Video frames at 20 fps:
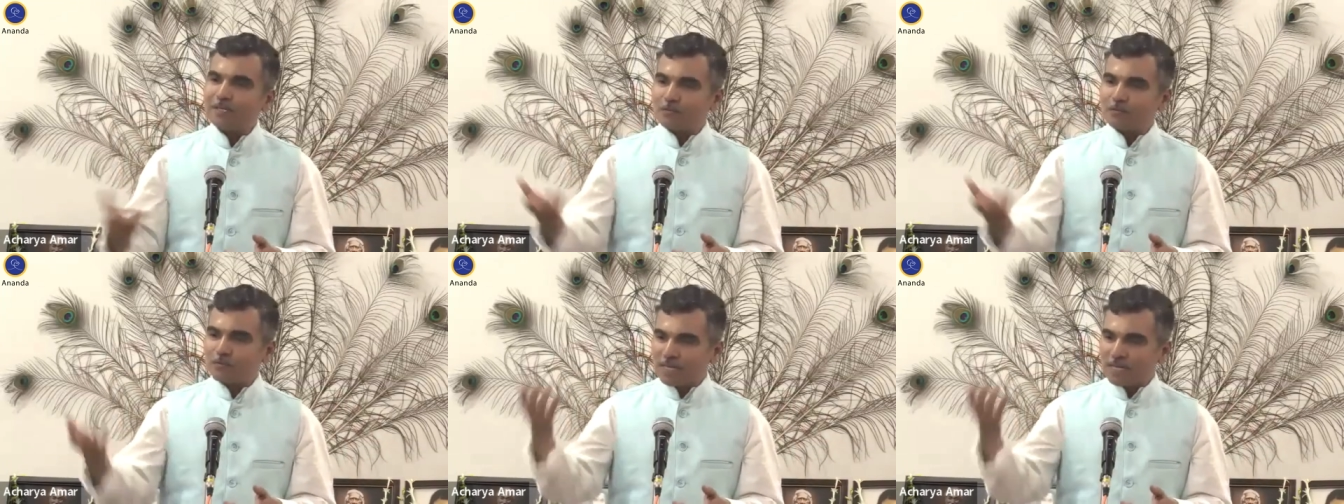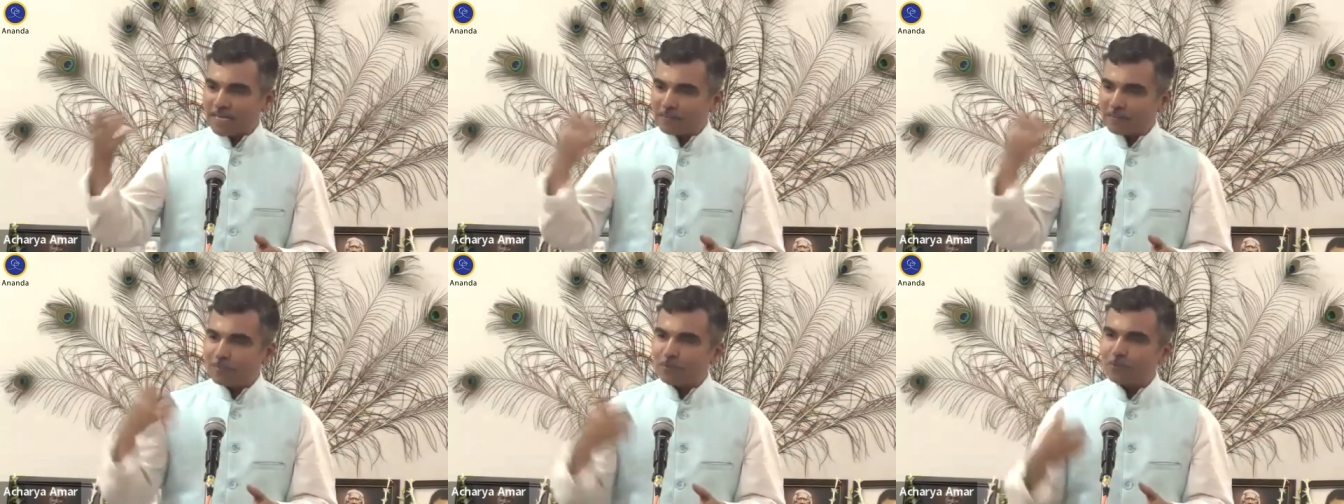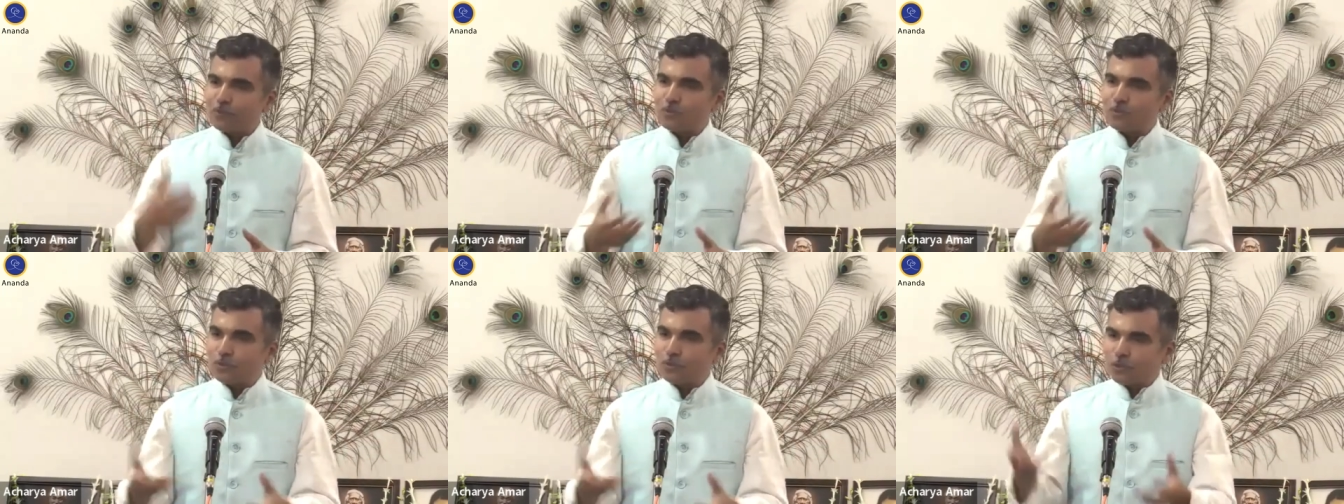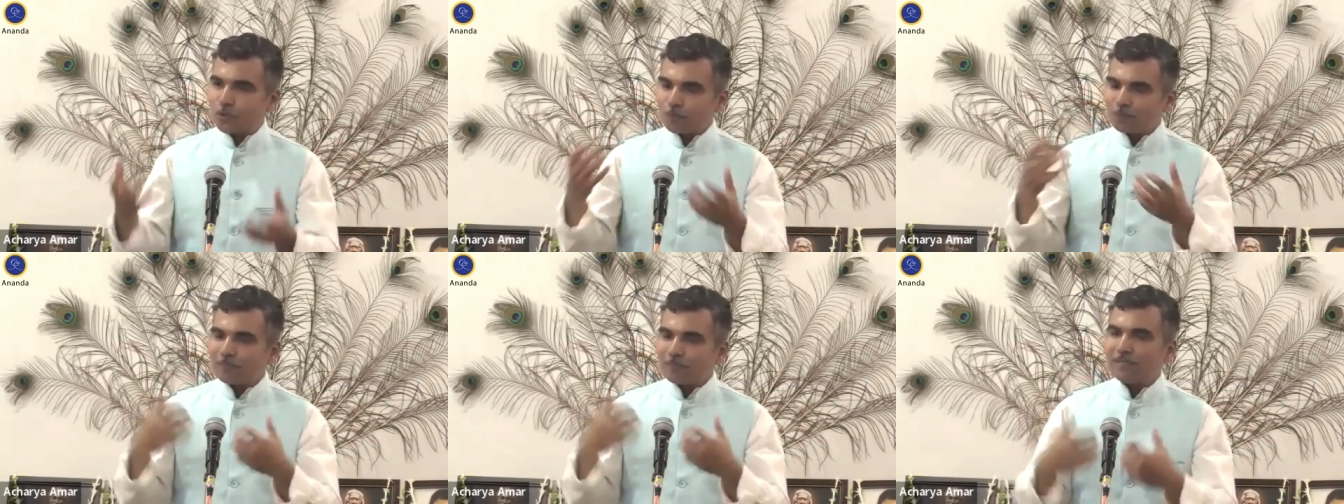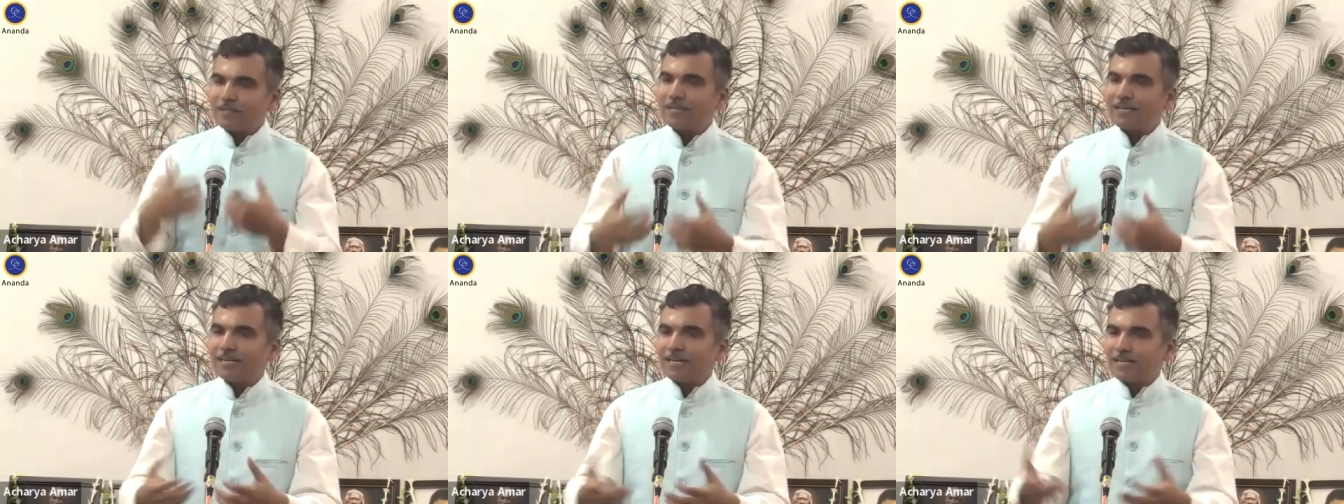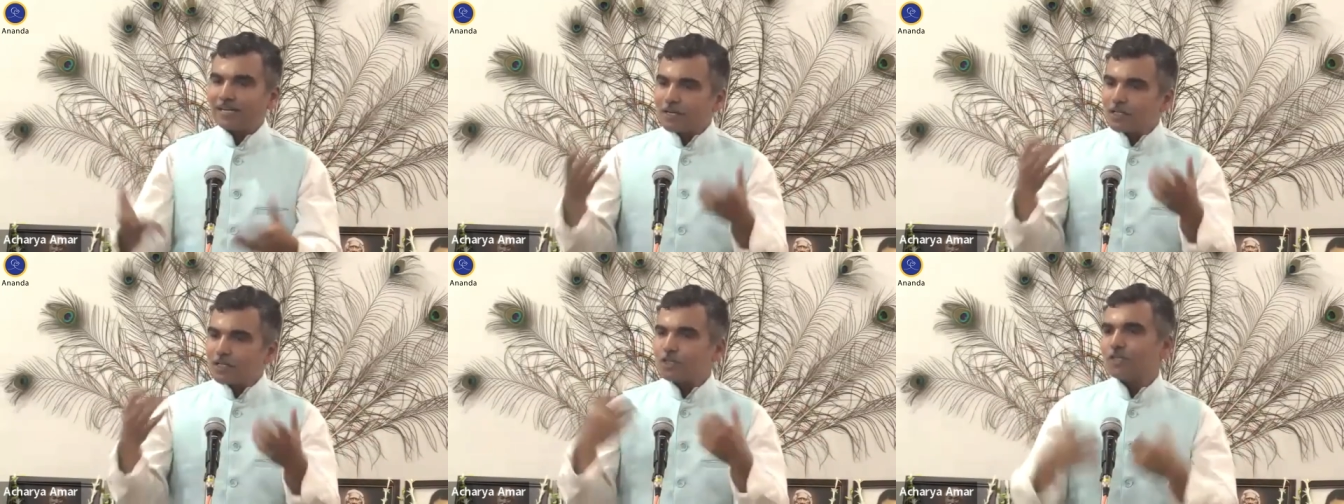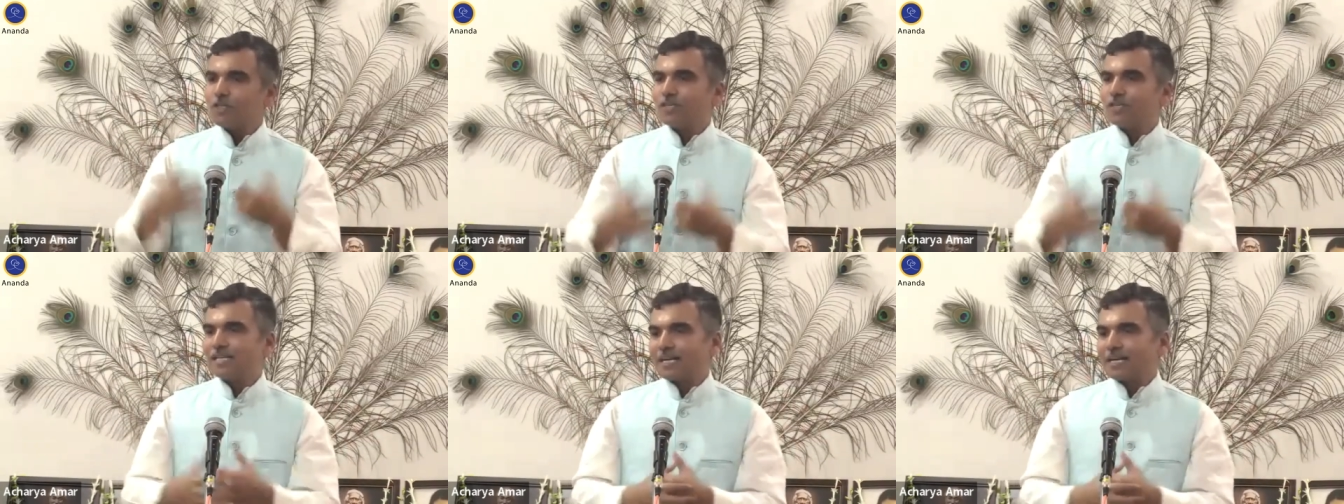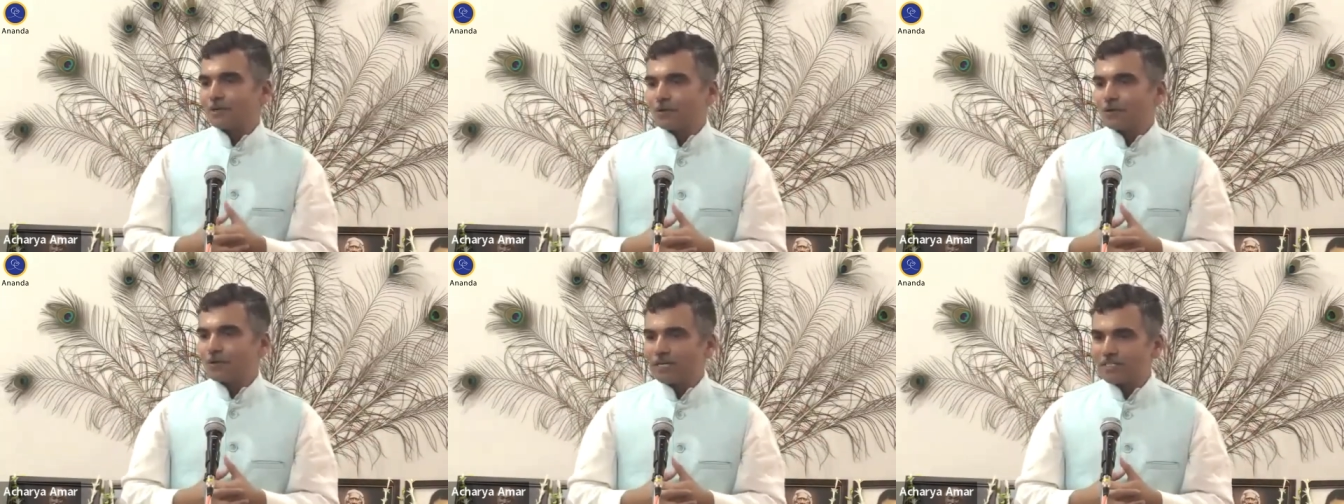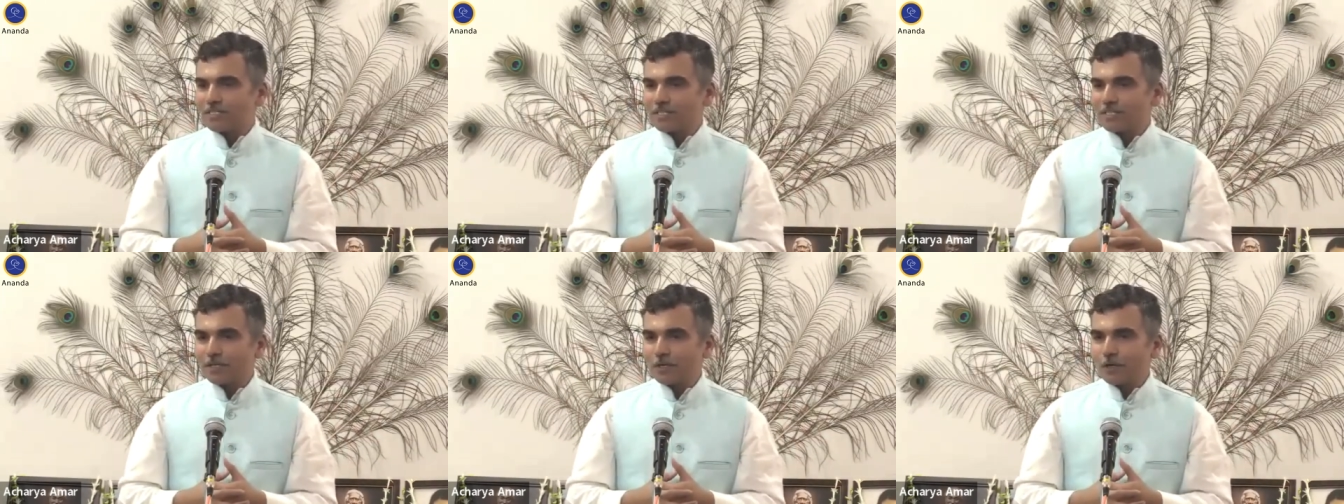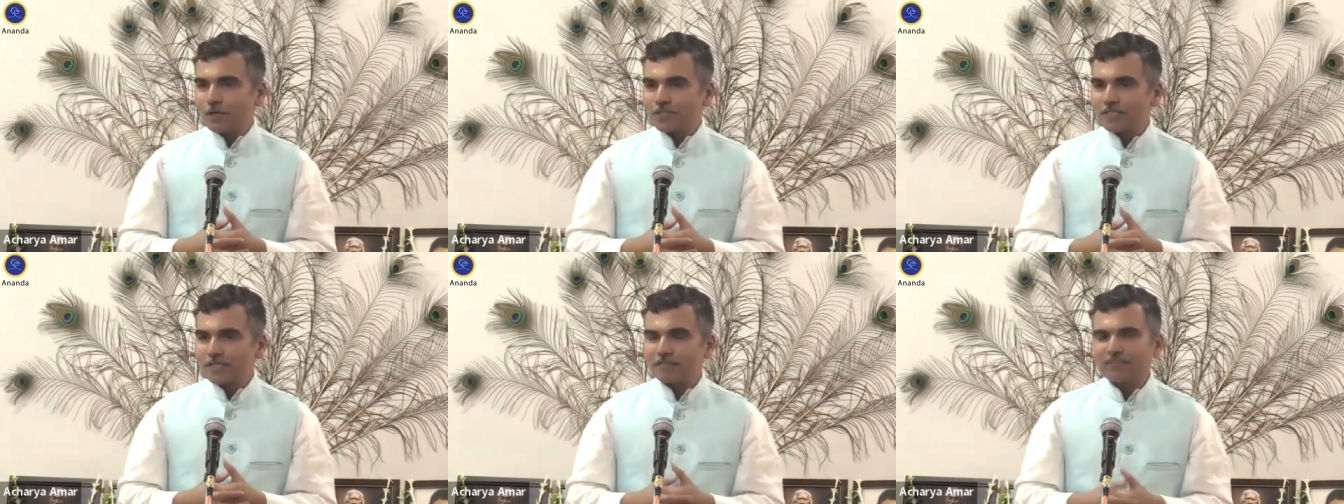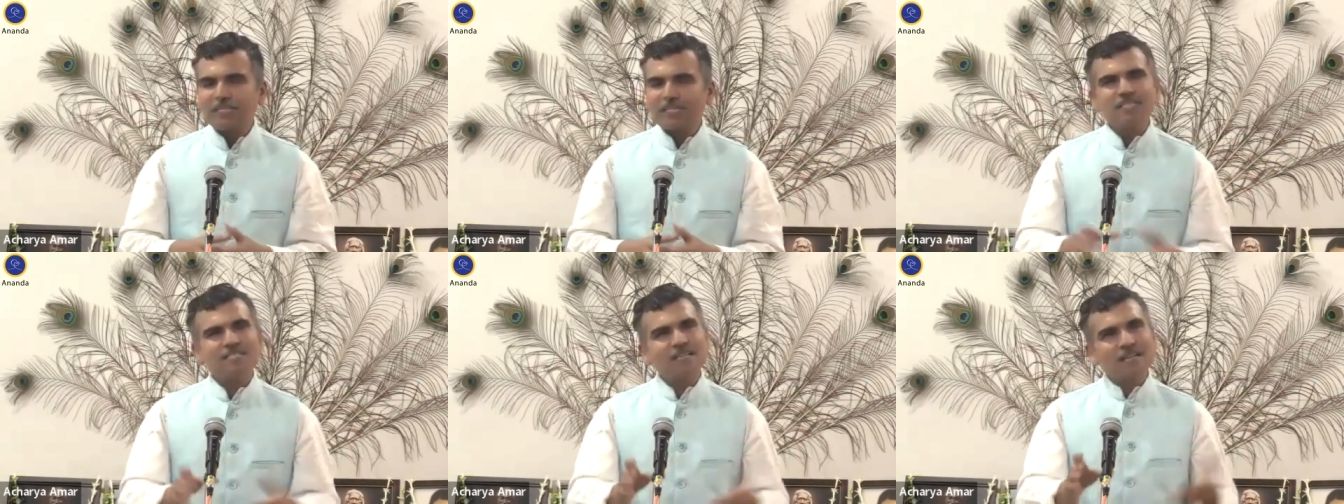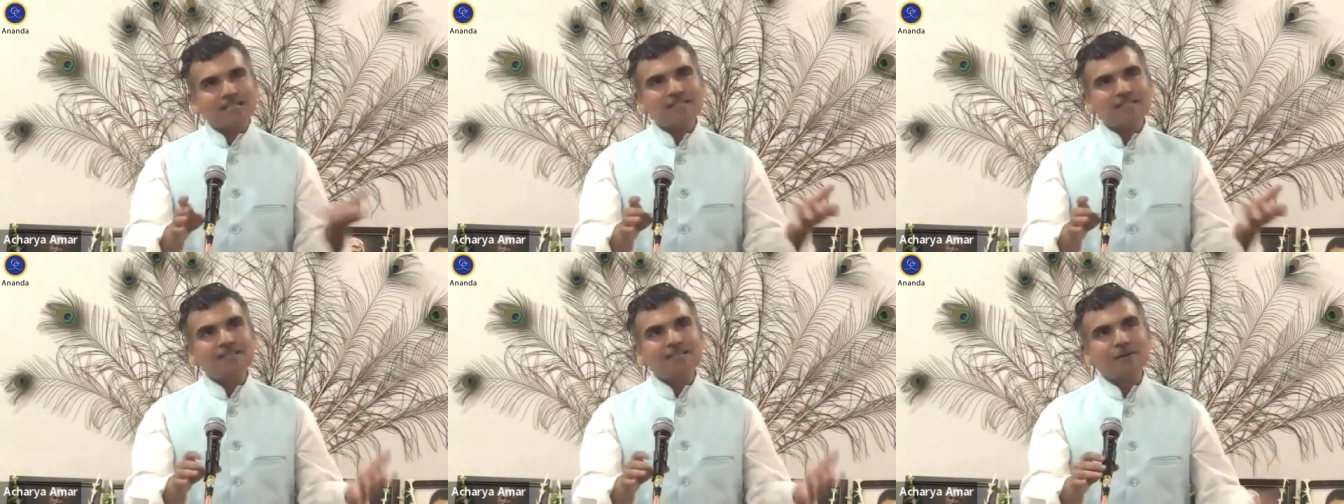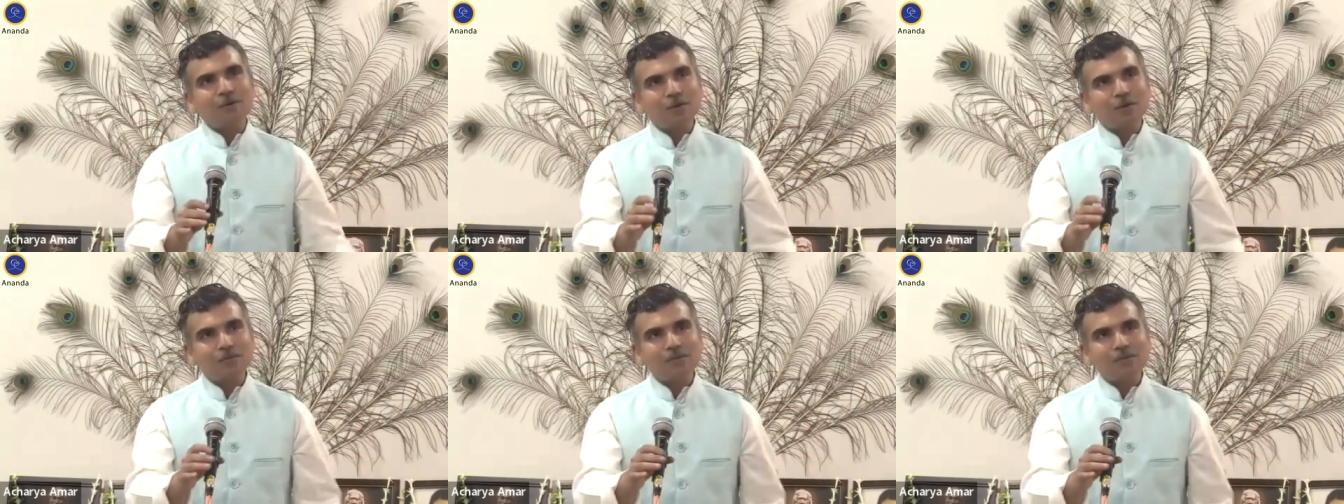It will help you to, you know, nurture that goodness in yourself. There is another